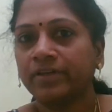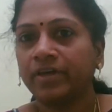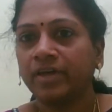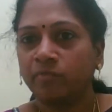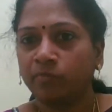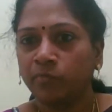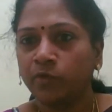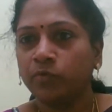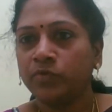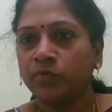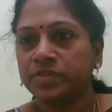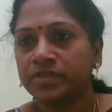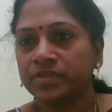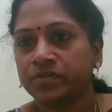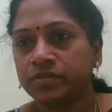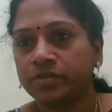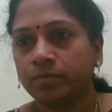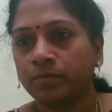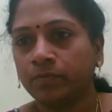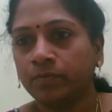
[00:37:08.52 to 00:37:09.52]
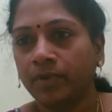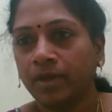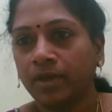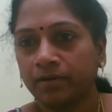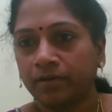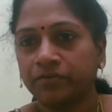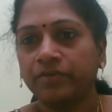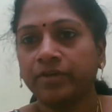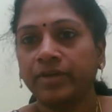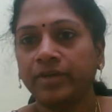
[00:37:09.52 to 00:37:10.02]
the immune system
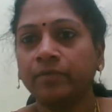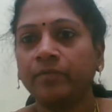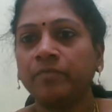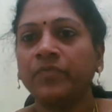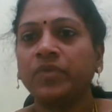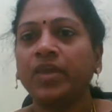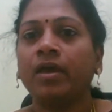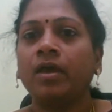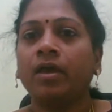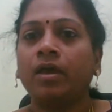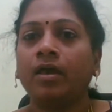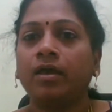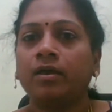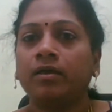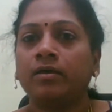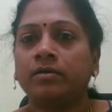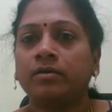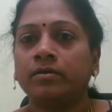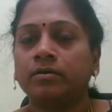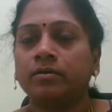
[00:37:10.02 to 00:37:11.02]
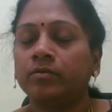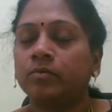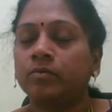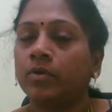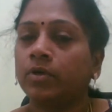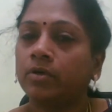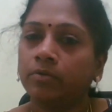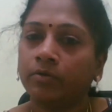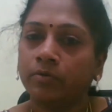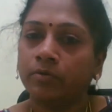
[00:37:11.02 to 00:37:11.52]
actually.
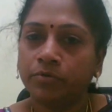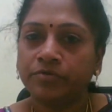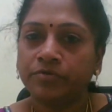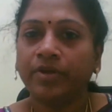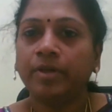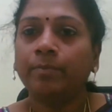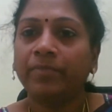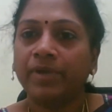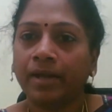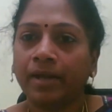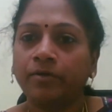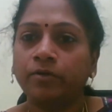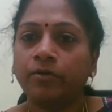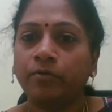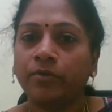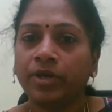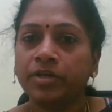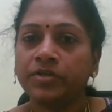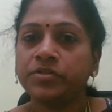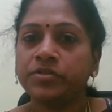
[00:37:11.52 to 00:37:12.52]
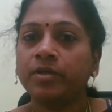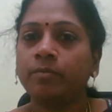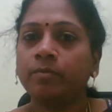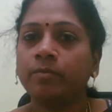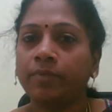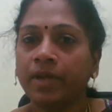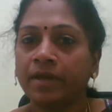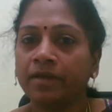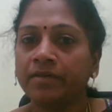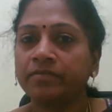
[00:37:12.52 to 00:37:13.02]
Usually, blood
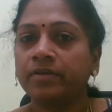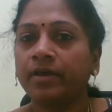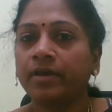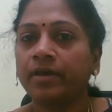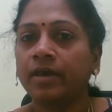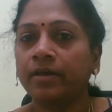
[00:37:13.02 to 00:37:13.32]
donation plays.